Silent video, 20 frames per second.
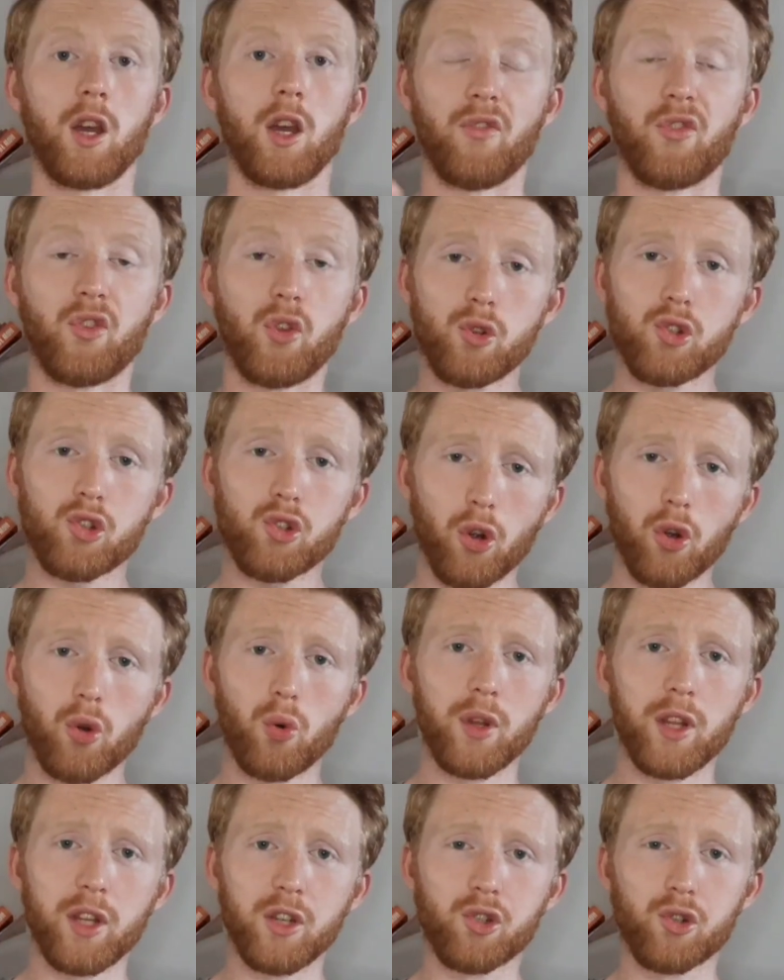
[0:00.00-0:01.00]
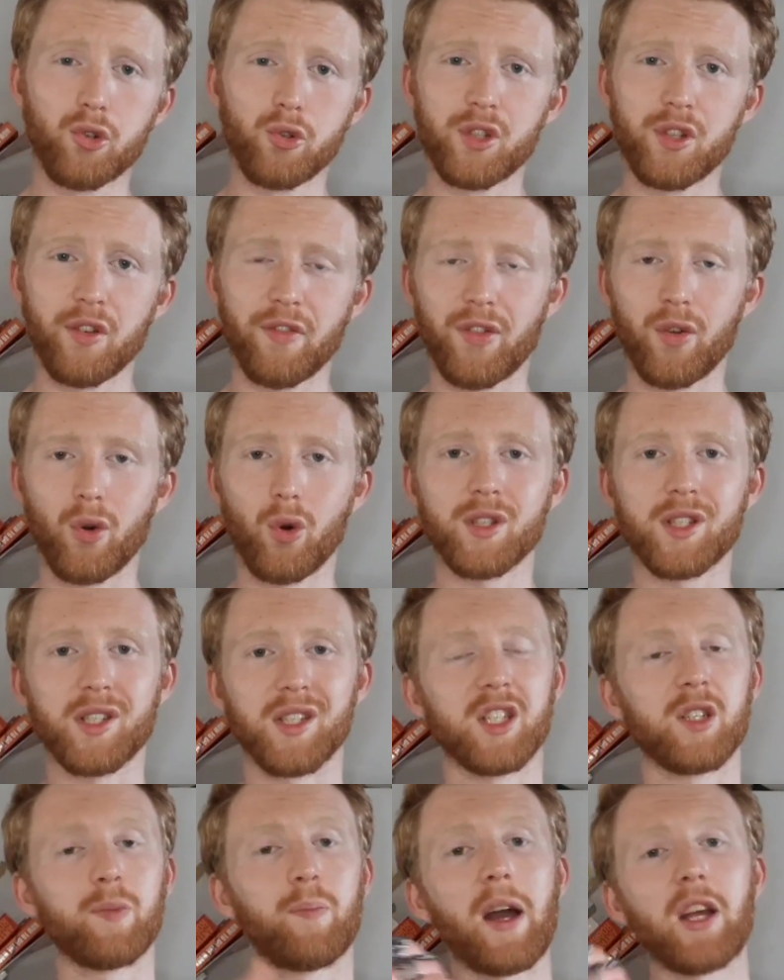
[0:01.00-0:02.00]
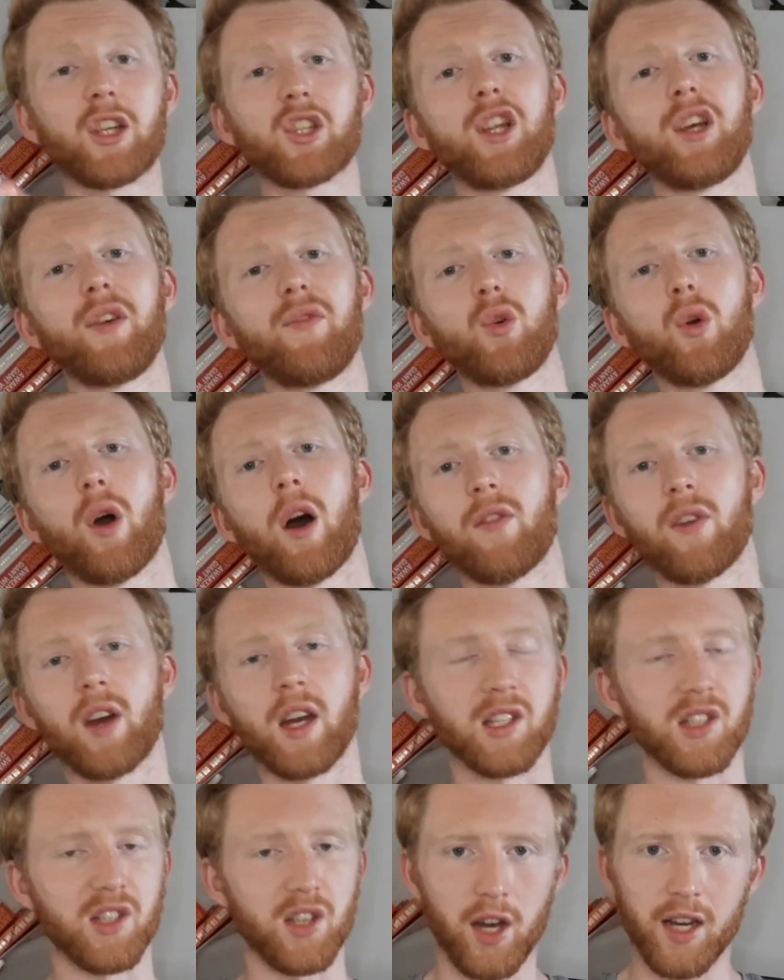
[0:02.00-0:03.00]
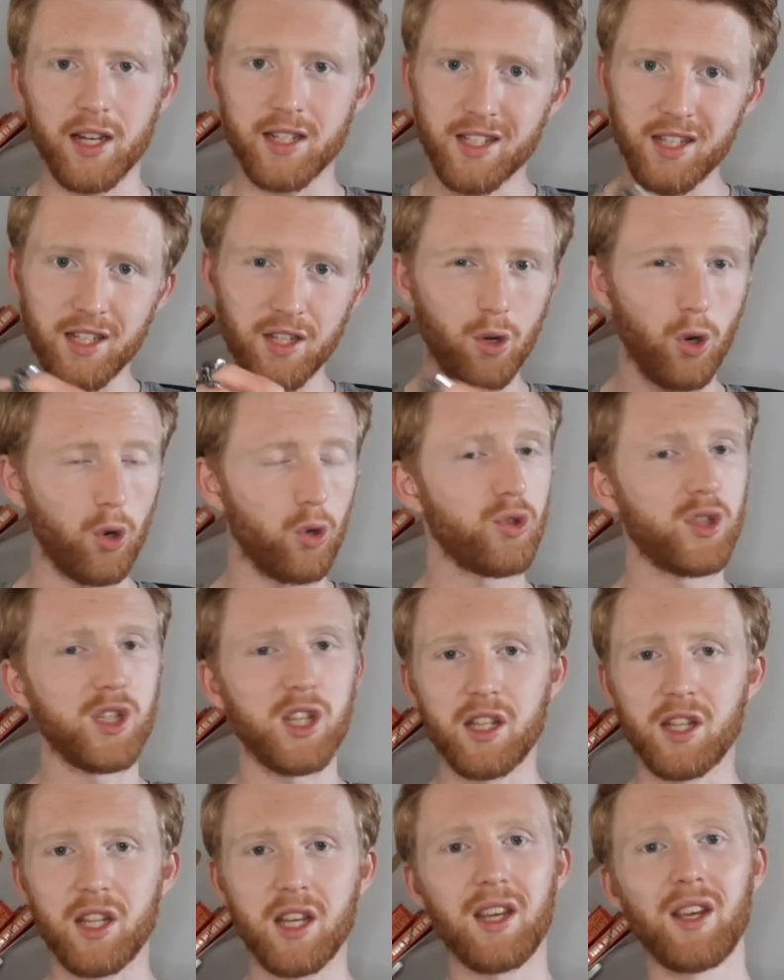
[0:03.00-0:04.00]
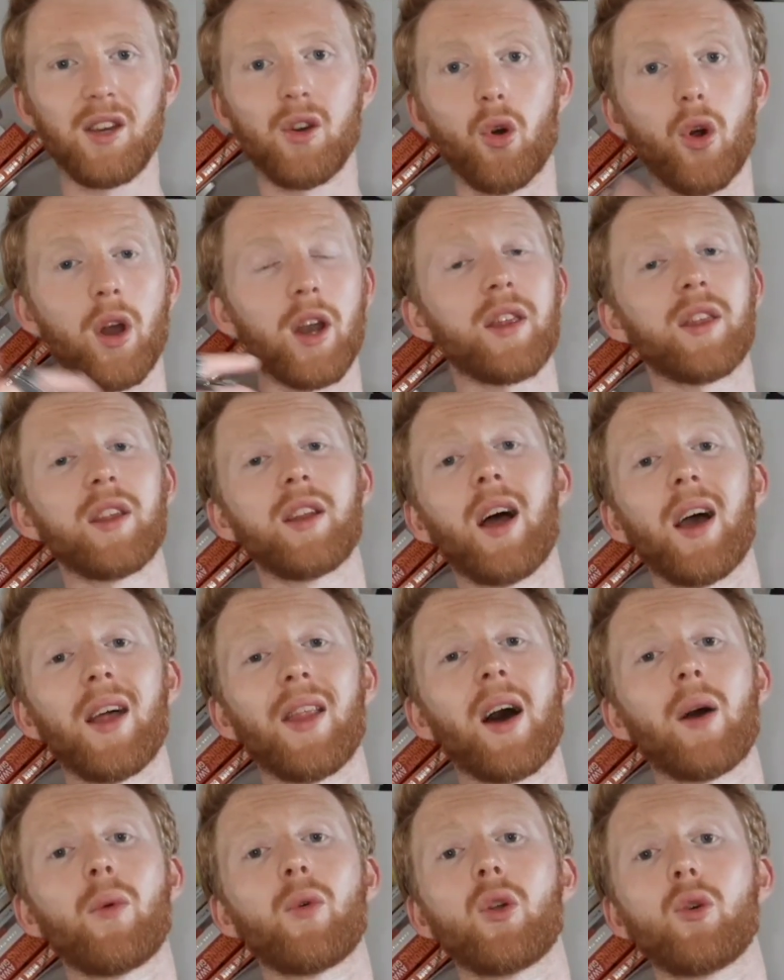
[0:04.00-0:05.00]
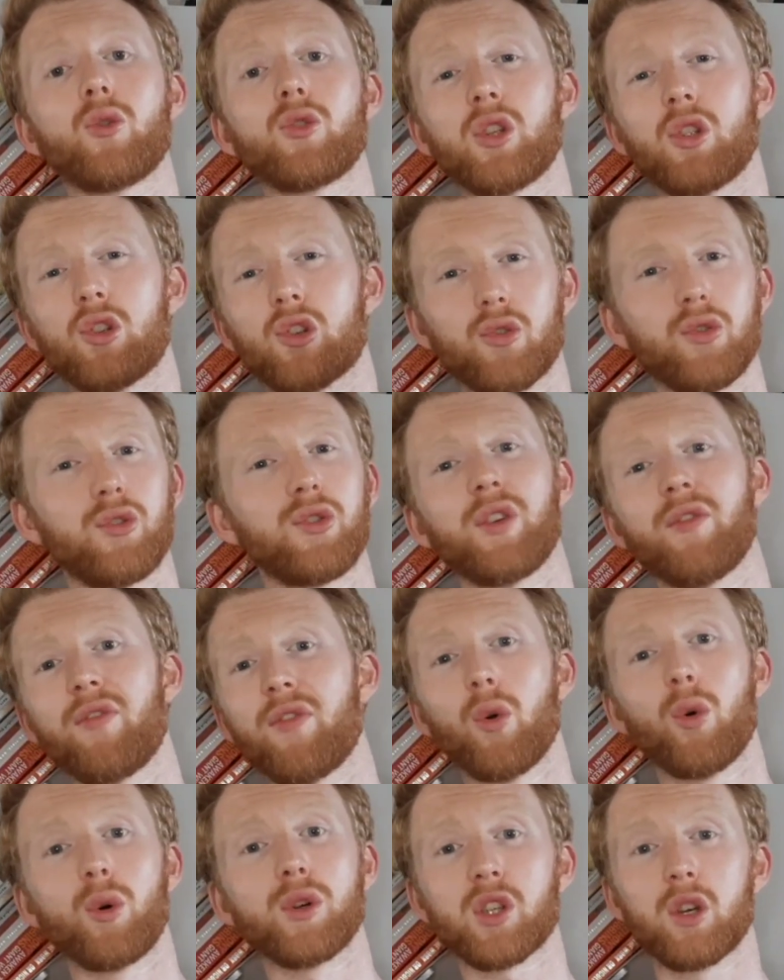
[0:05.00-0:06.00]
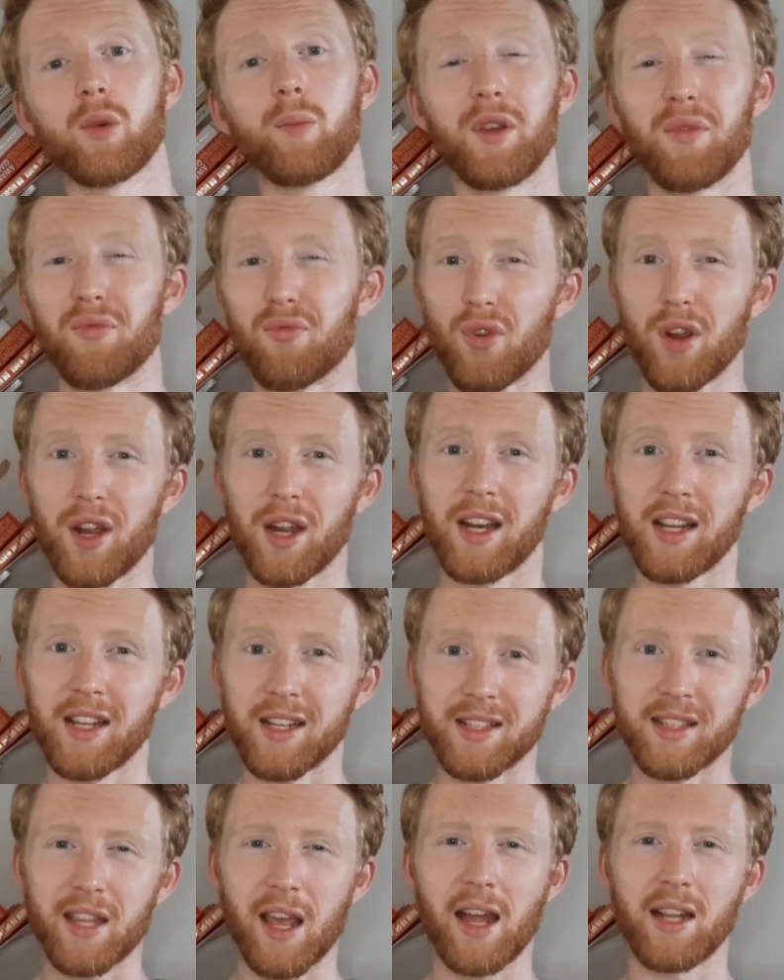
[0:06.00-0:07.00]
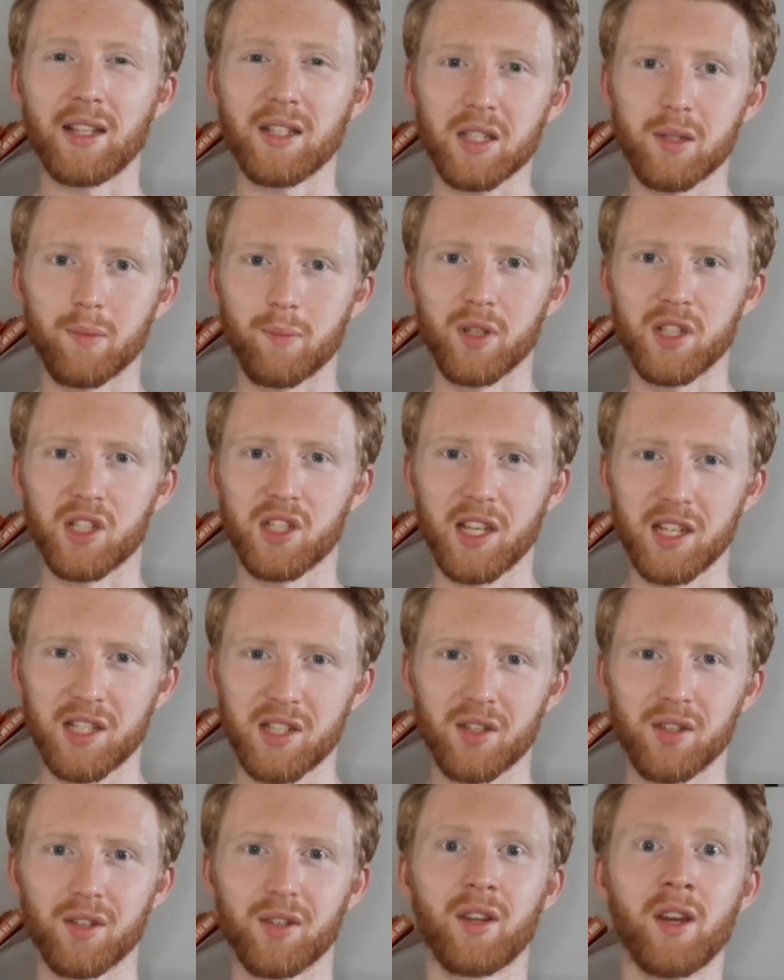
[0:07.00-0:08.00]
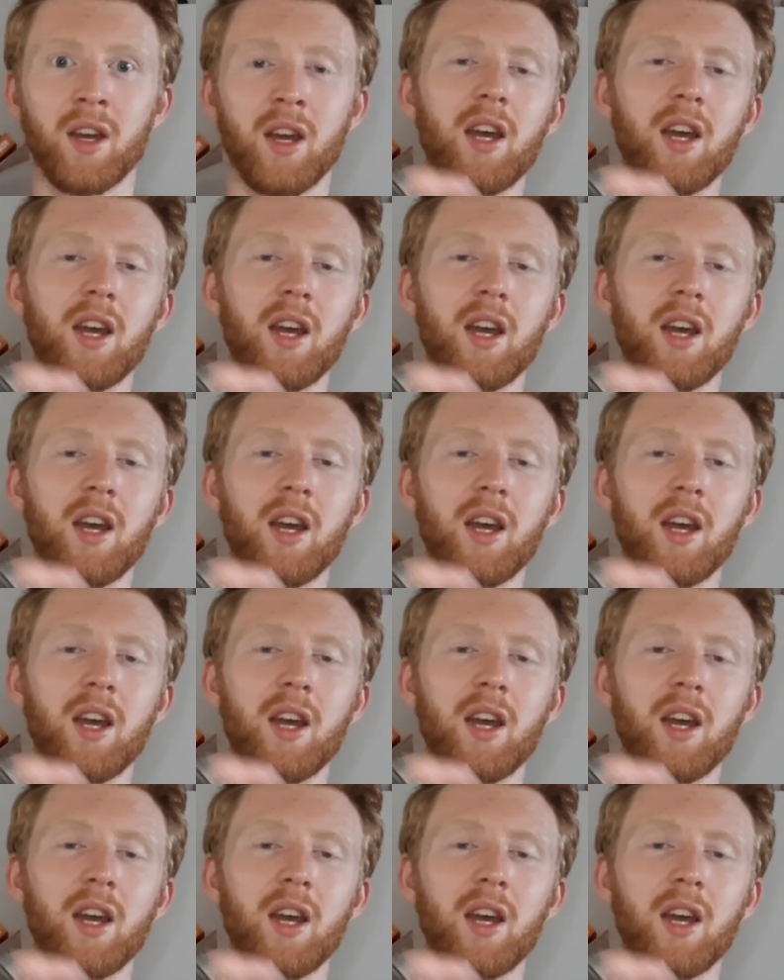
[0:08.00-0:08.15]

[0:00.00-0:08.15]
If you struggle with intrusive thoughts, especially if you have anxiety, OCD, or anything like that, where those intrusive thoughts can be really intense and persistent,